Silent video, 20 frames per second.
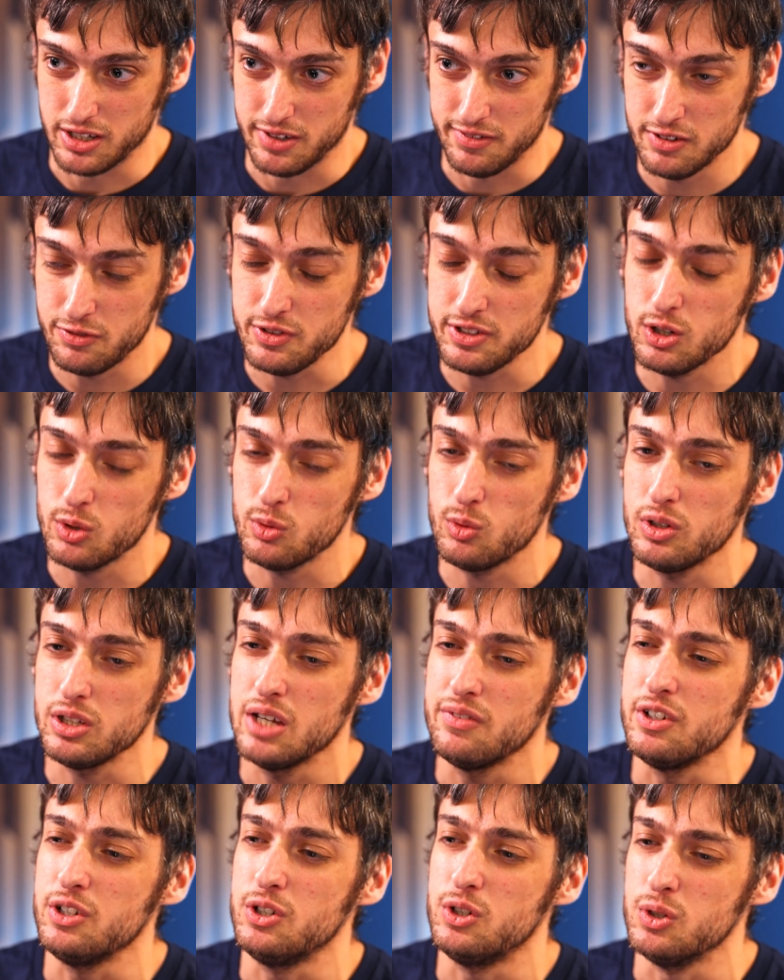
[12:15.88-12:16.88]
Even if we don't really
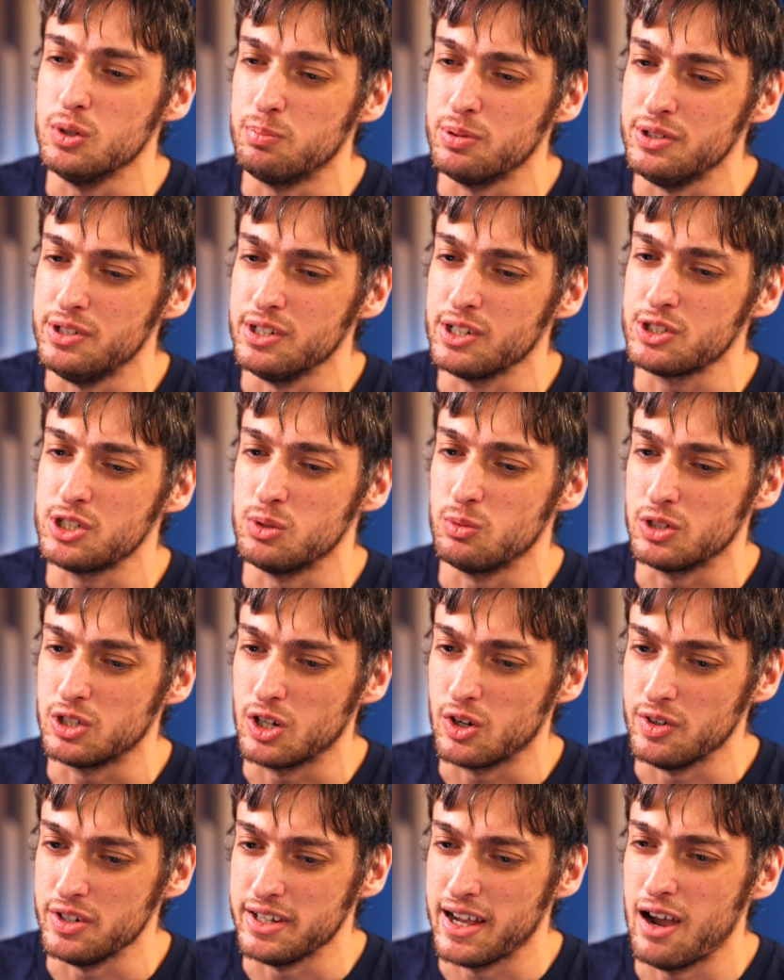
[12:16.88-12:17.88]
have a good prediction
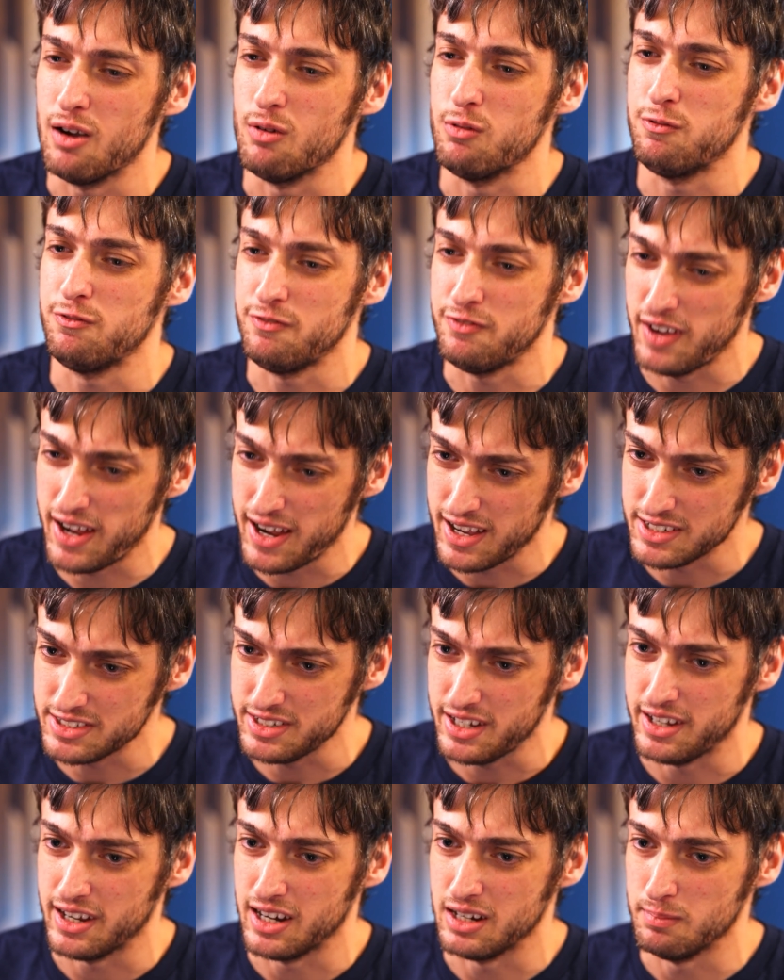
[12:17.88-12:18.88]
regarding how fast
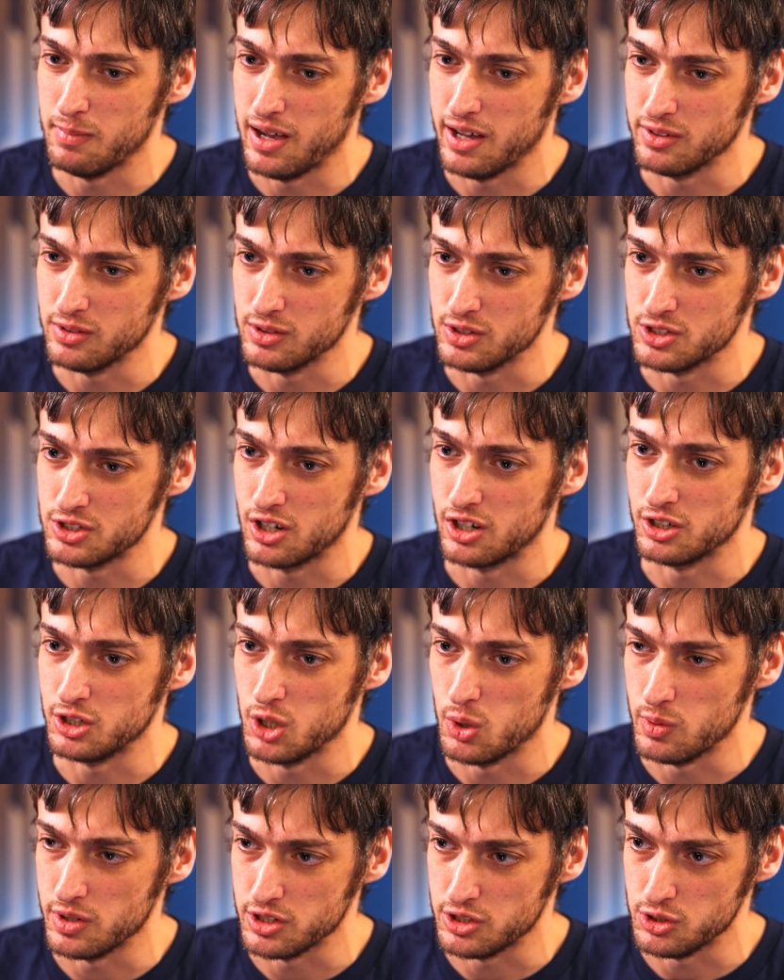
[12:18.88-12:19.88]
AI models are
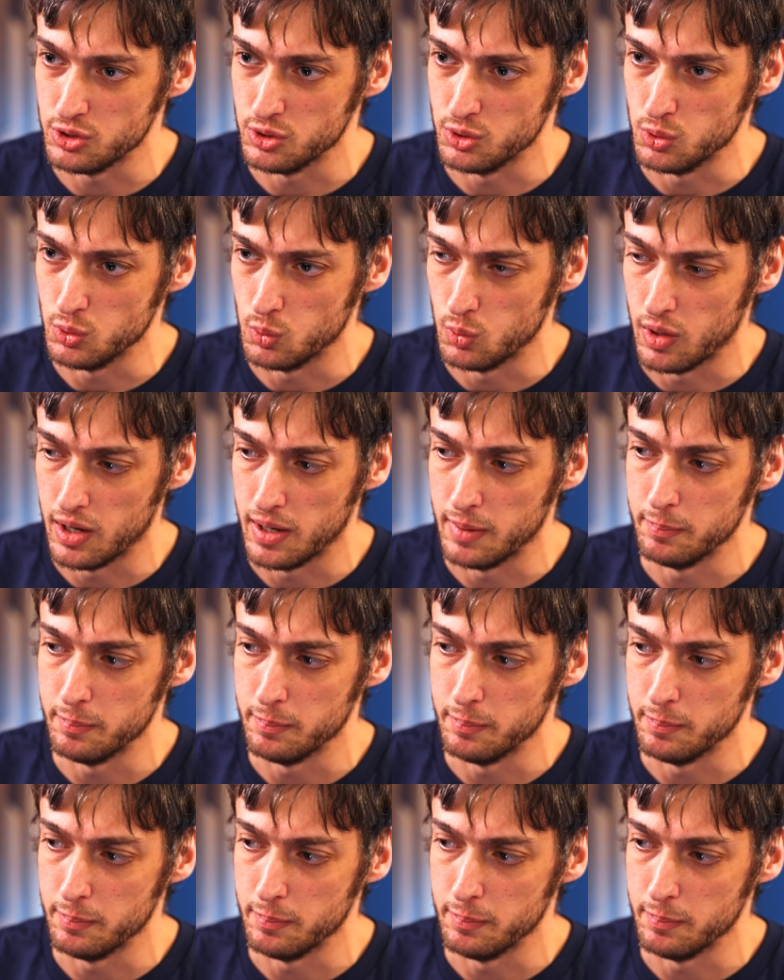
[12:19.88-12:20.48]
going to